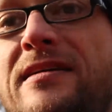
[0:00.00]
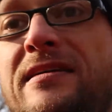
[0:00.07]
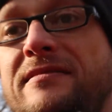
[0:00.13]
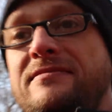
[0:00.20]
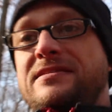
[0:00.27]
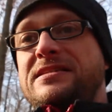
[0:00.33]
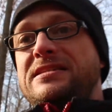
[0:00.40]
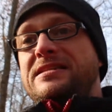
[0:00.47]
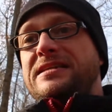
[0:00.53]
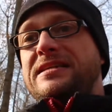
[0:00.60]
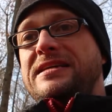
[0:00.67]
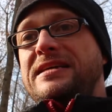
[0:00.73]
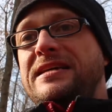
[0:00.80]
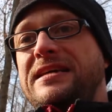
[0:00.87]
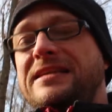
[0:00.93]
Let me
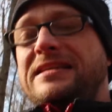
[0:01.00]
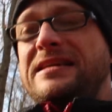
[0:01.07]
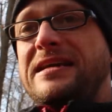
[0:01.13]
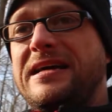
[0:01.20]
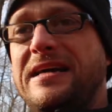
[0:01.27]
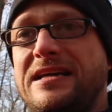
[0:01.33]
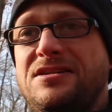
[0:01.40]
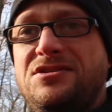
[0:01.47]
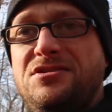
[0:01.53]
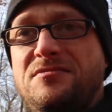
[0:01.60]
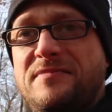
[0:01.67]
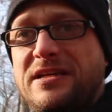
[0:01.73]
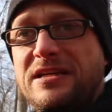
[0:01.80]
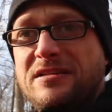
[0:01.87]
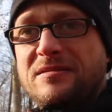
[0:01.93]
see. I think I got it
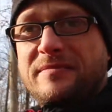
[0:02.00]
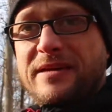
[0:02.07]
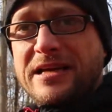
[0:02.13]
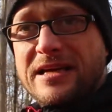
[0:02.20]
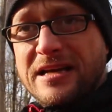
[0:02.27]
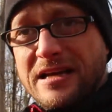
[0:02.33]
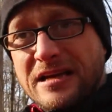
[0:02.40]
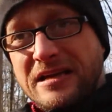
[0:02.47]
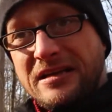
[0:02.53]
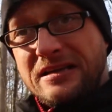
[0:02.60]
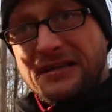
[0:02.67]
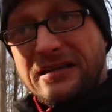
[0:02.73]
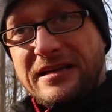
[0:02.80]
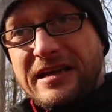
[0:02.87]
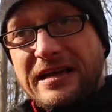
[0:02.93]
zoomed in a little bit.
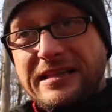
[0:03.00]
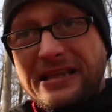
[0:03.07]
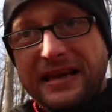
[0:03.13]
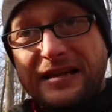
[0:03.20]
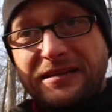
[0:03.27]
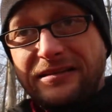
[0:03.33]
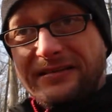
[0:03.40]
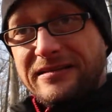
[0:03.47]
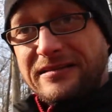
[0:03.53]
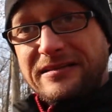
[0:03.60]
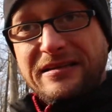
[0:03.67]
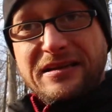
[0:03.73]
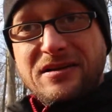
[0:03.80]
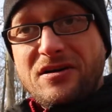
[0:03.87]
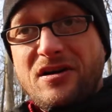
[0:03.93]
And you got that,
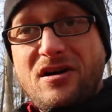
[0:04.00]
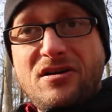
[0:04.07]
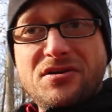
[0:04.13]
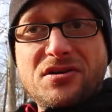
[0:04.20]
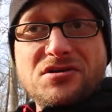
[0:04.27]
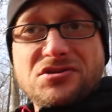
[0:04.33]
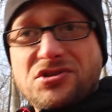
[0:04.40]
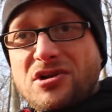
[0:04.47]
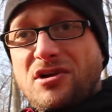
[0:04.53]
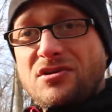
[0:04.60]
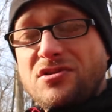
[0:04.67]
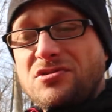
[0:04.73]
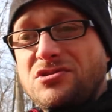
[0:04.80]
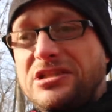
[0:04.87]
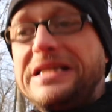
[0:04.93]
you know,
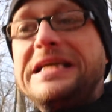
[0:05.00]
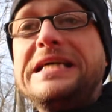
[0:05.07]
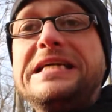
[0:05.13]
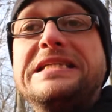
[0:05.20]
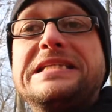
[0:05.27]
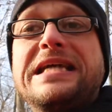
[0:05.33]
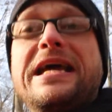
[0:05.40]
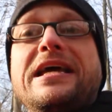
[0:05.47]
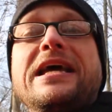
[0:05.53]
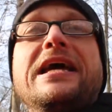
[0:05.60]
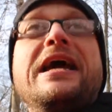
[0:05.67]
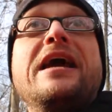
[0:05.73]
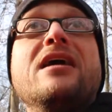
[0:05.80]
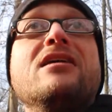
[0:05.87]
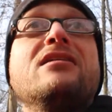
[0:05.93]
all those needs taken
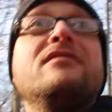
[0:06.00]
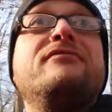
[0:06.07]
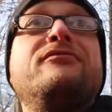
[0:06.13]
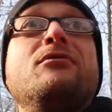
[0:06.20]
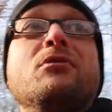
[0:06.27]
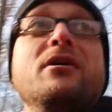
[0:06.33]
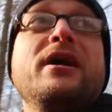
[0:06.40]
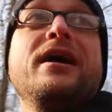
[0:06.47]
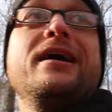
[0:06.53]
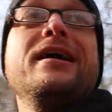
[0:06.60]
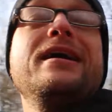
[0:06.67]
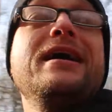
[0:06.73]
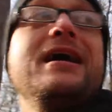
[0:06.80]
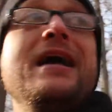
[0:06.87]
care of for you.